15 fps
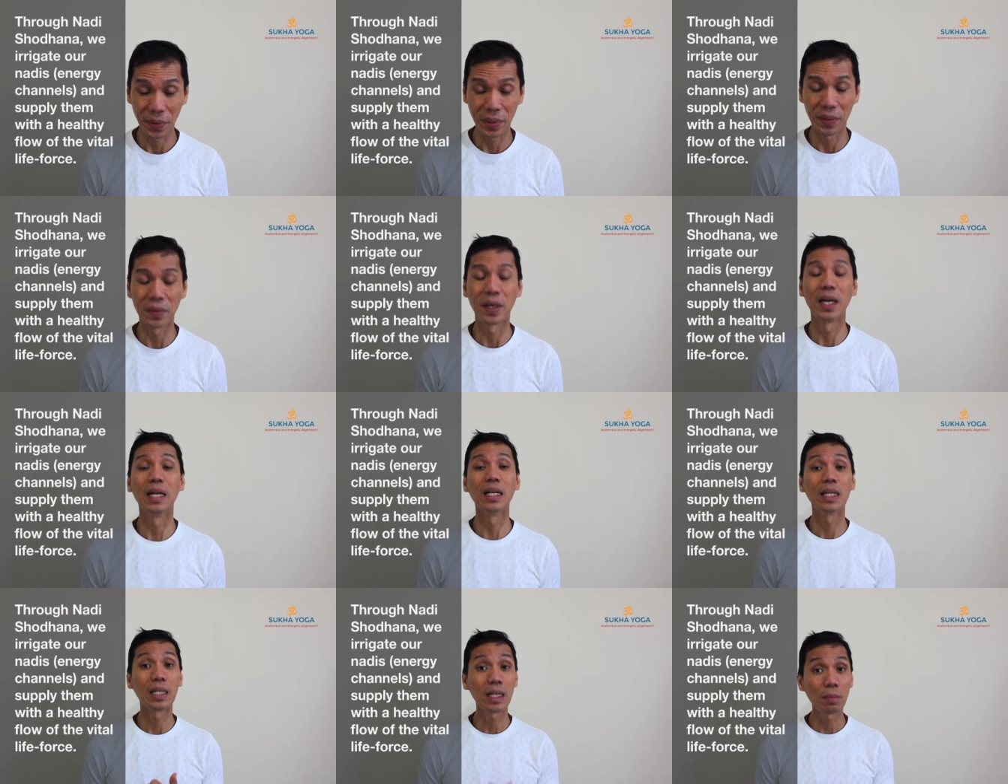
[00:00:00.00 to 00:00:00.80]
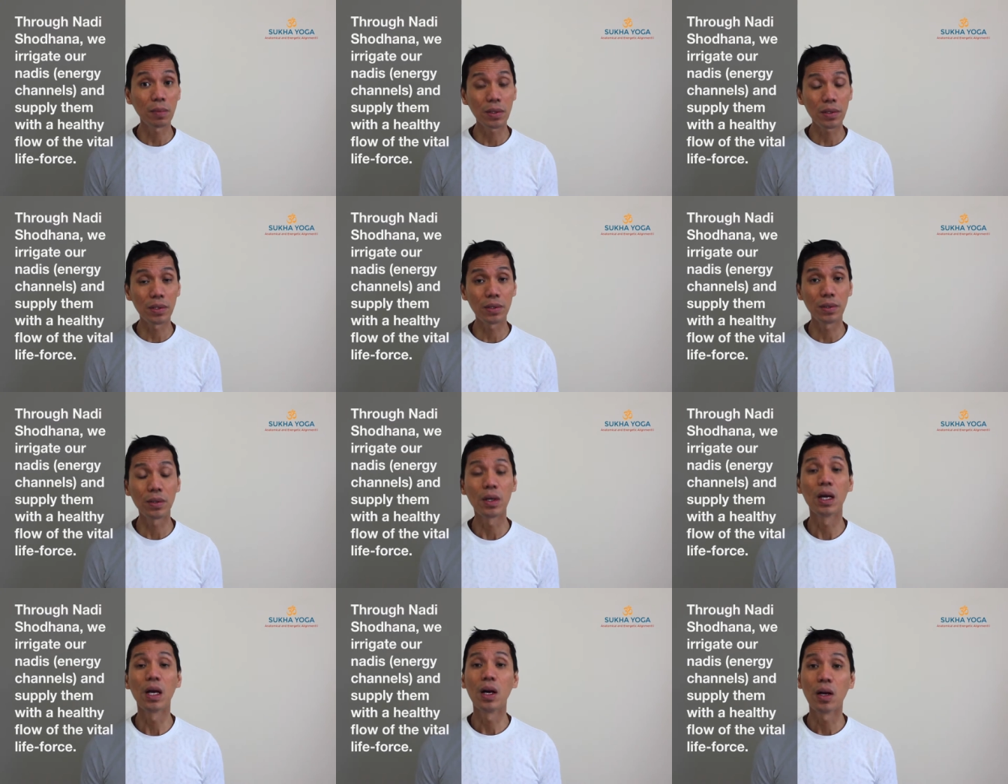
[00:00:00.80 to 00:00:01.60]
Alright, number
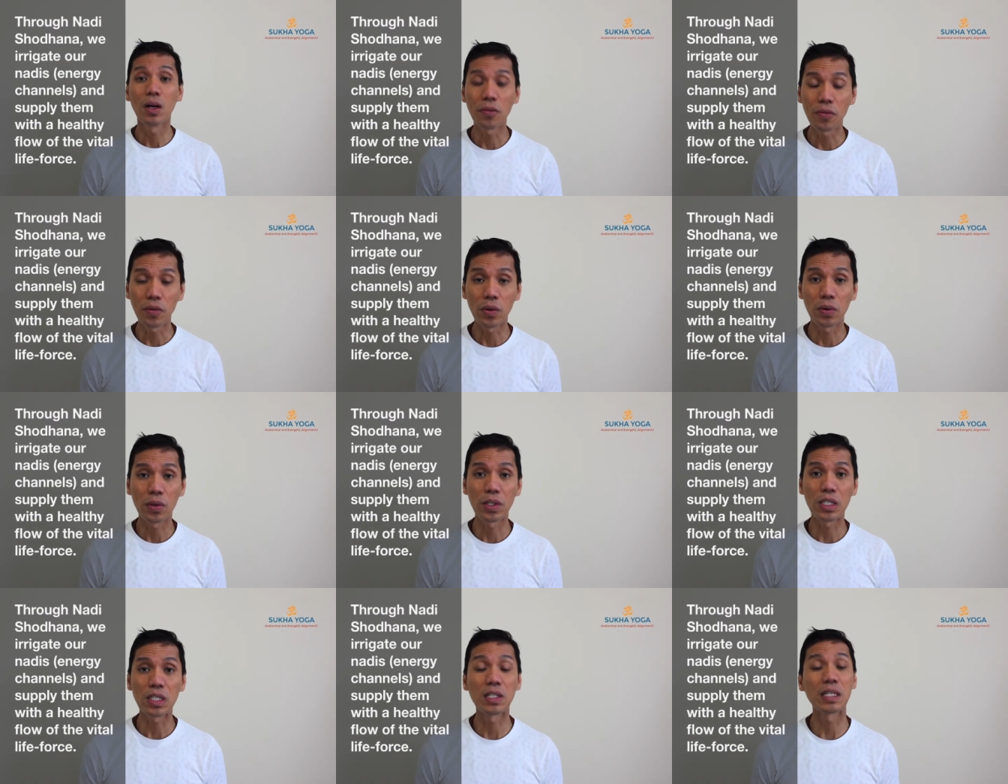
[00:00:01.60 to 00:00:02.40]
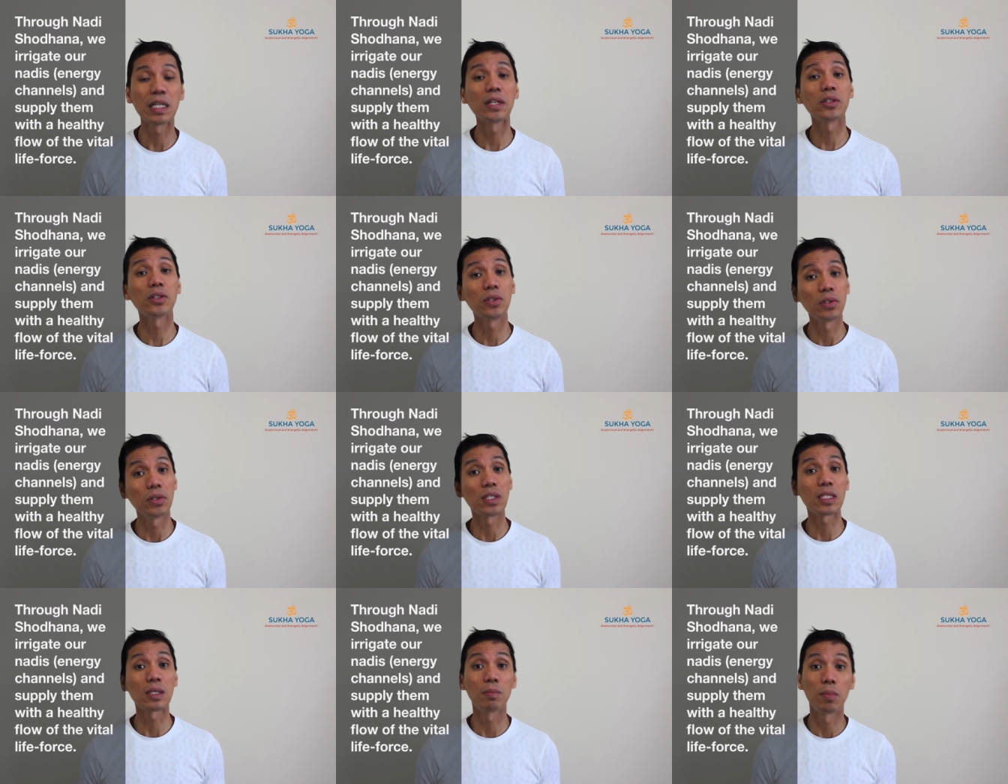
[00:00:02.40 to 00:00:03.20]
two, of course, you need to
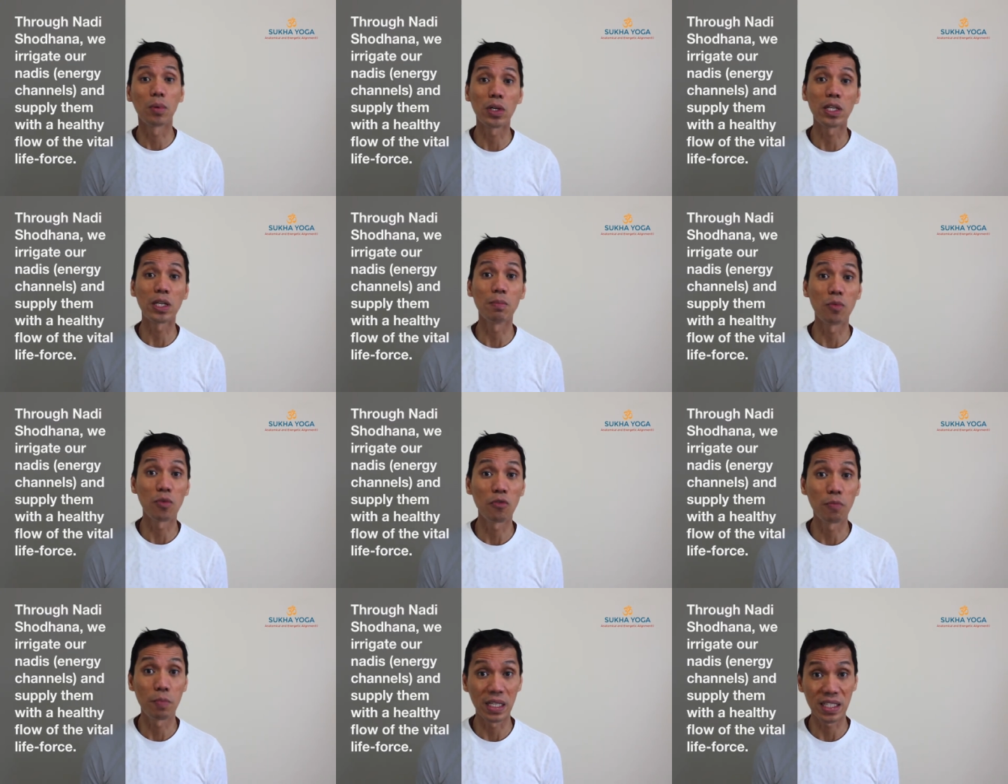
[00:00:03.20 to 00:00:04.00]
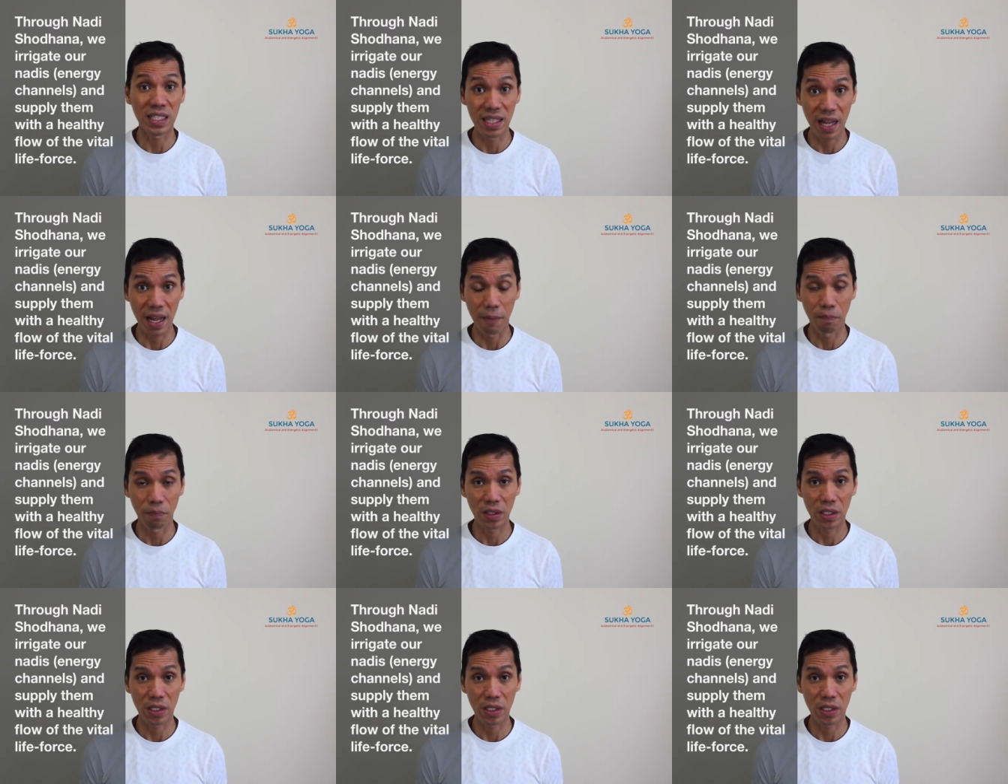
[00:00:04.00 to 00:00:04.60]
do some body movements there.